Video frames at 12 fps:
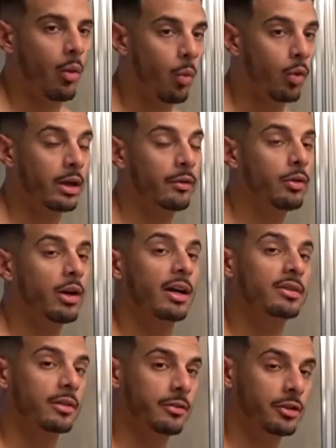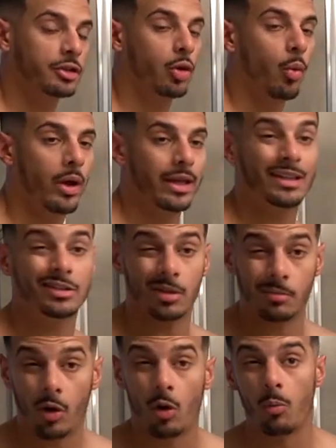We'll give you guys the official weigh-in
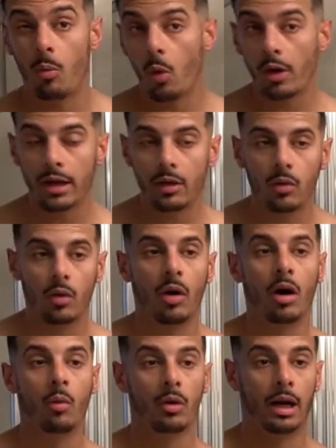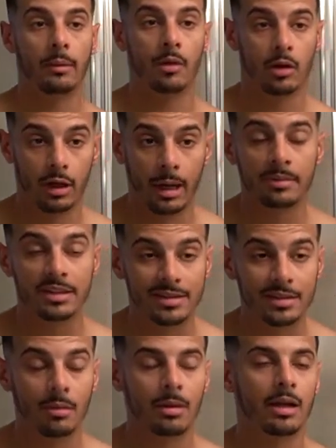tomorrow morning when I'm on an empty
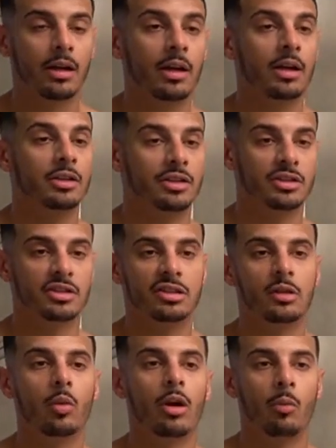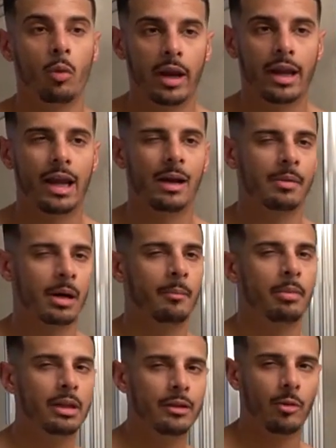stomach, just to see where I'm weighing at, but I
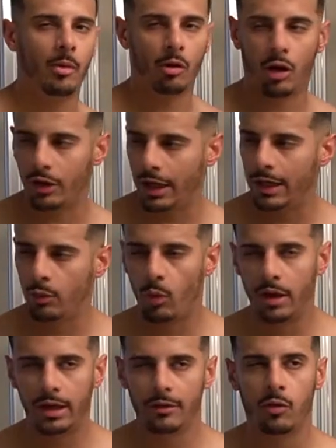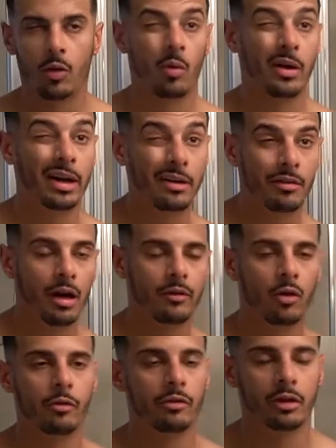believe I'm around 184, 185,
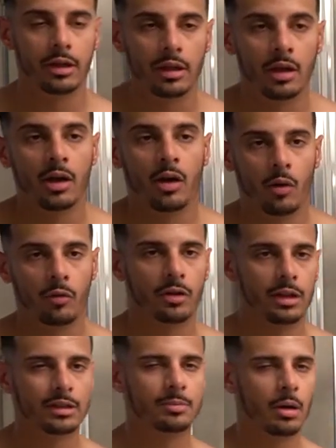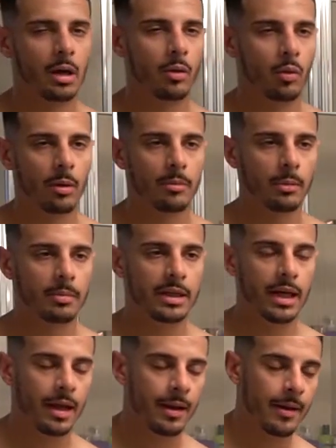hopefully. Hopefully that's probably where I'm gonna be
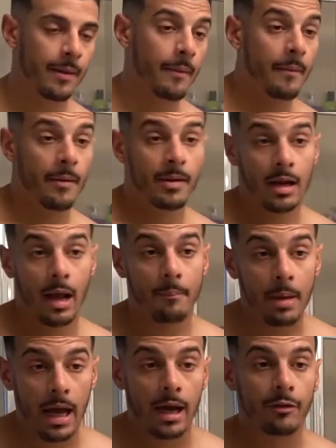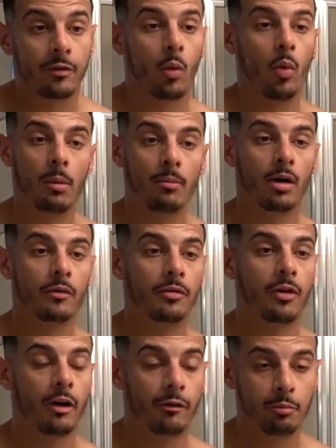at. Not bad for 1
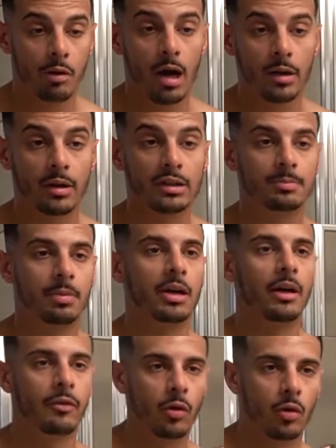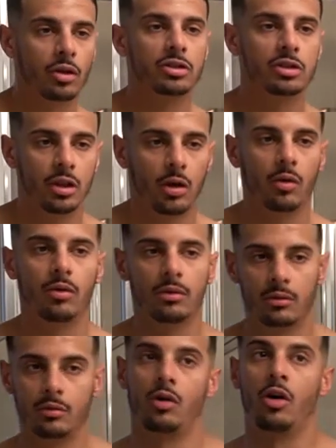month of progress, but of course, you know,
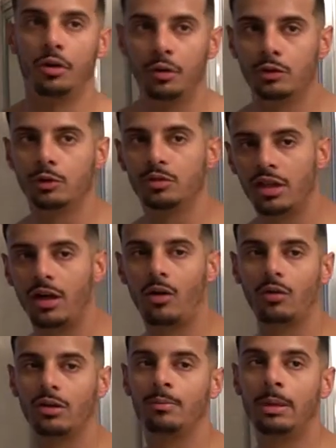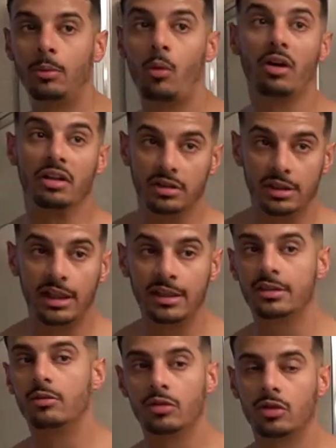on a YouTube channel, people wanna see
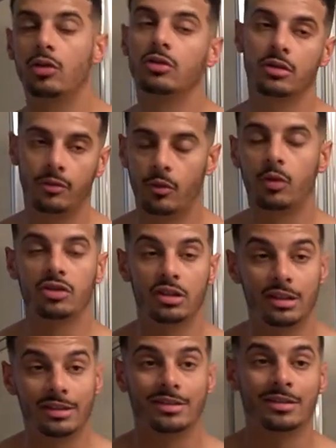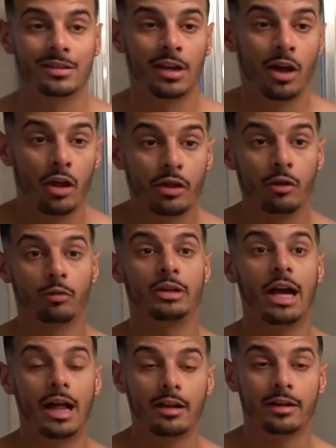instant results. Fortunately, this is the
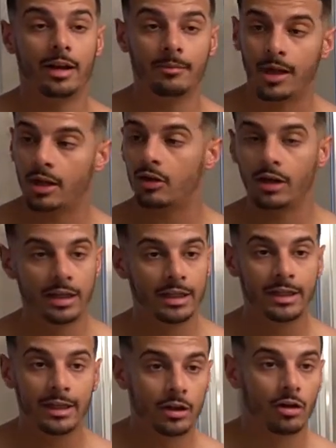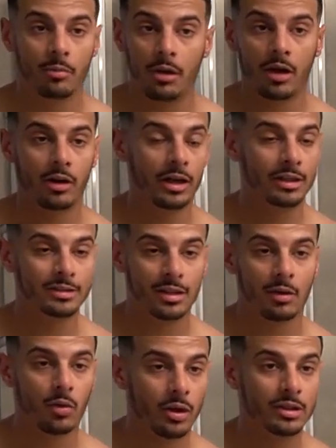reality. I'm not on any gear, I'm not on any
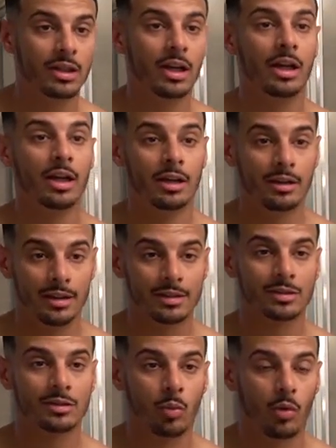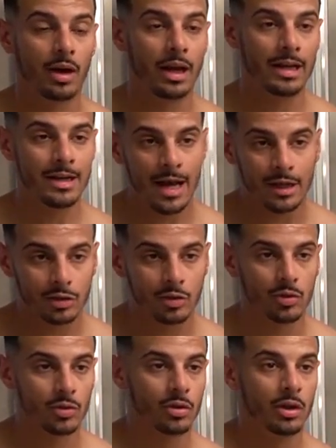steroids. This is what a
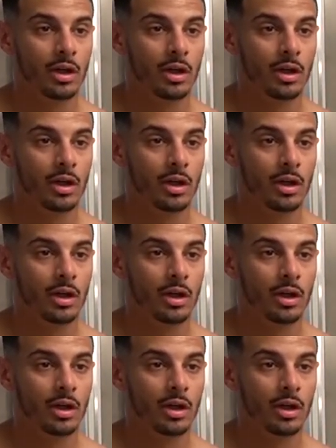natural